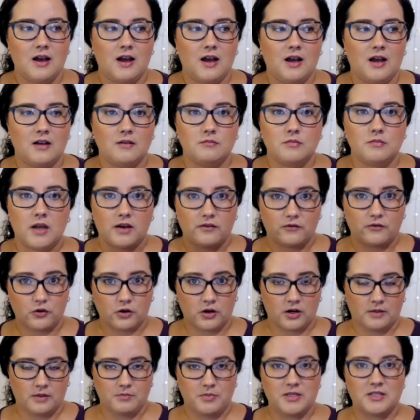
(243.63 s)
not
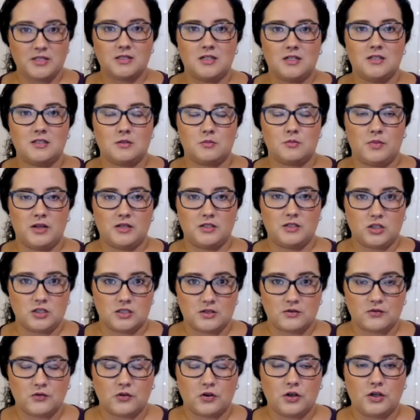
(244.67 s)
for a business, but
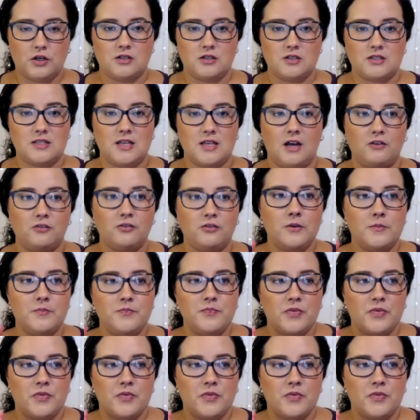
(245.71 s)
just for yourself.